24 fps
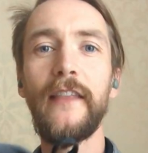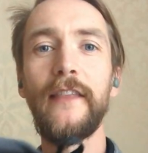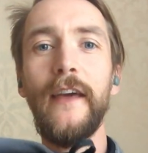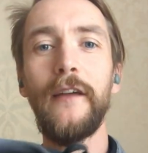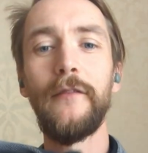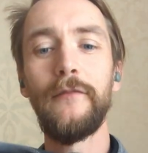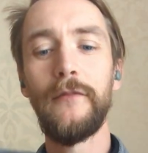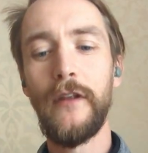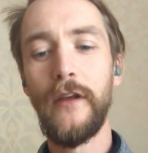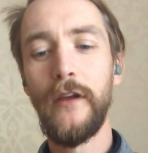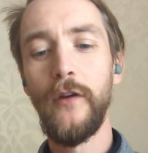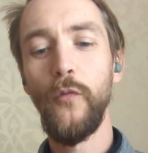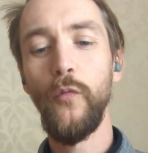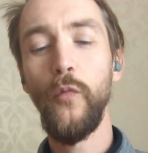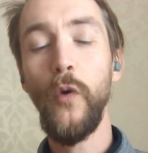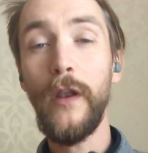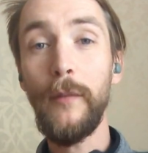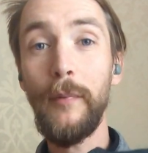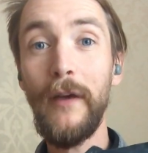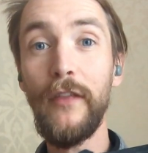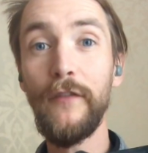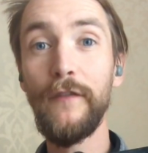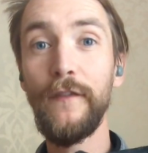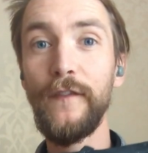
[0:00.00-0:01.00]
then what
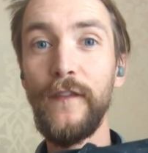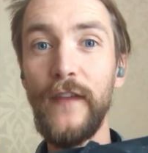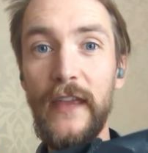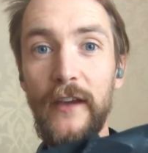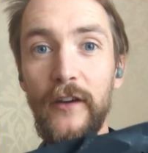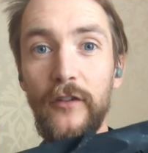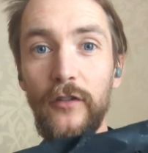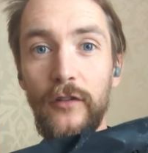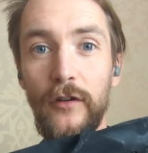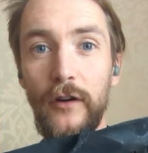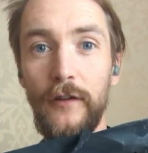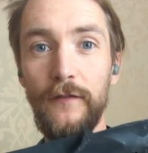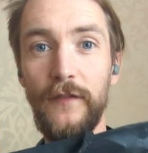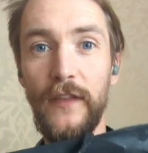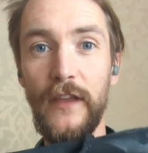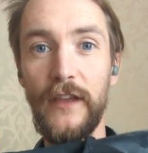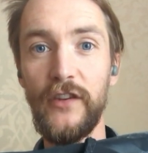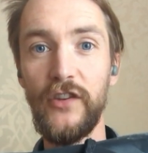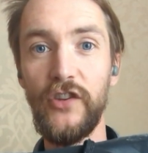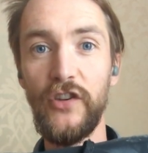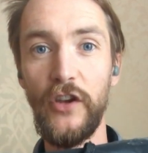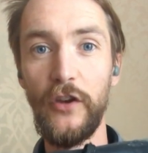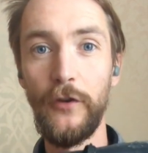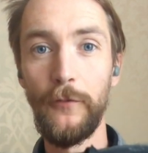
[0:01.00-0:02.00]
about the feel of this
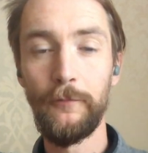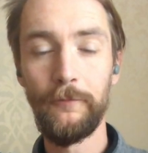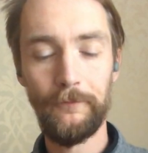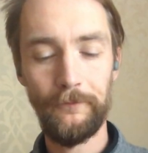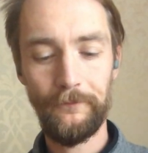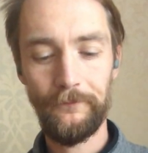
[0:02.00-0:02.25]
shoe?